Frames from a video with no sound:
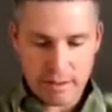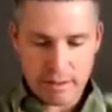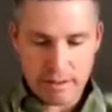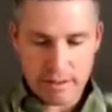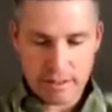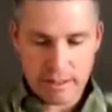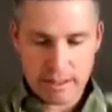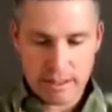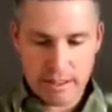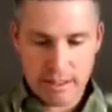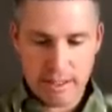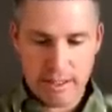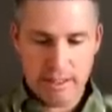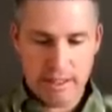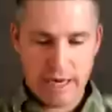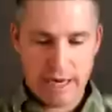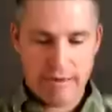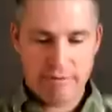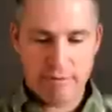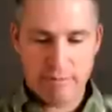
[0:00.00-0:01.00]
let's see,
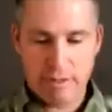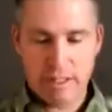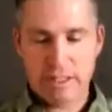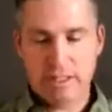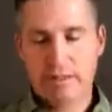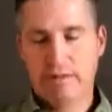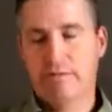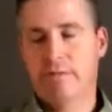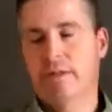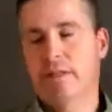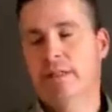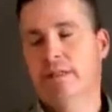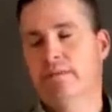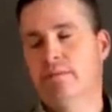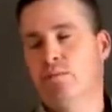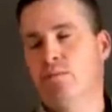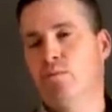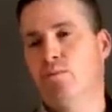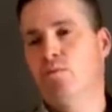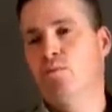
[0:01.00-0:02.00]
you have a bunch of
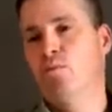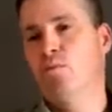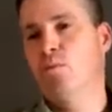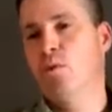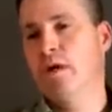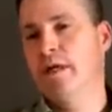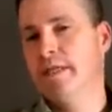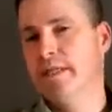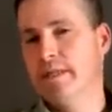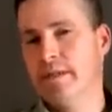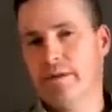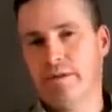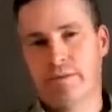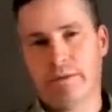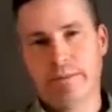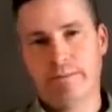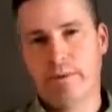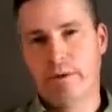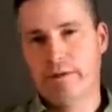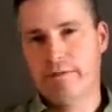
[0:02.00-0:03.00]
1 to
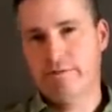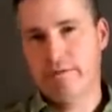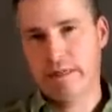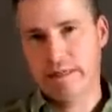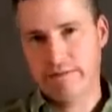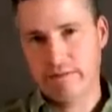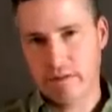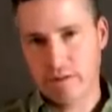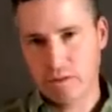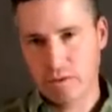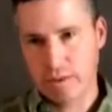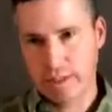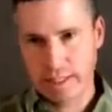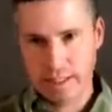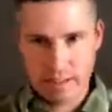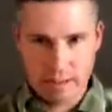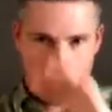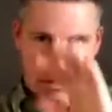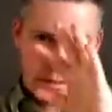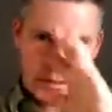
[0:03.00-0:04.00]
3.5
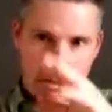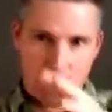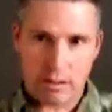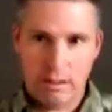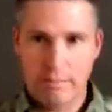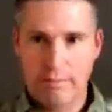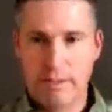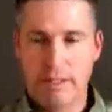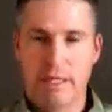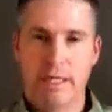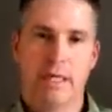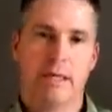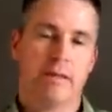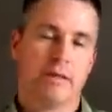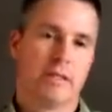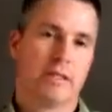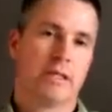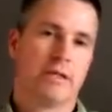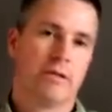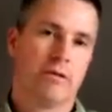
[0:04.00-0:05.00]
earthquakes all up and down
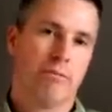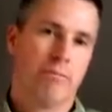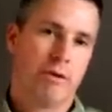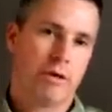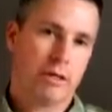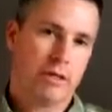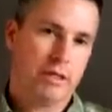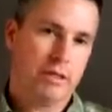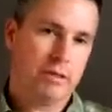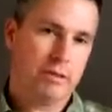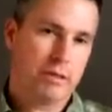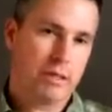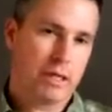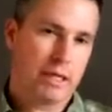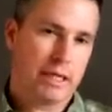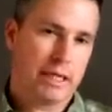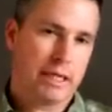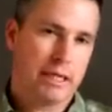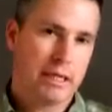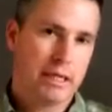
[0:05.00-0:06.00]
the central part of
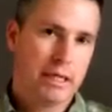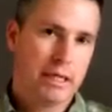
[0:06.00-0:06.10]
Utah.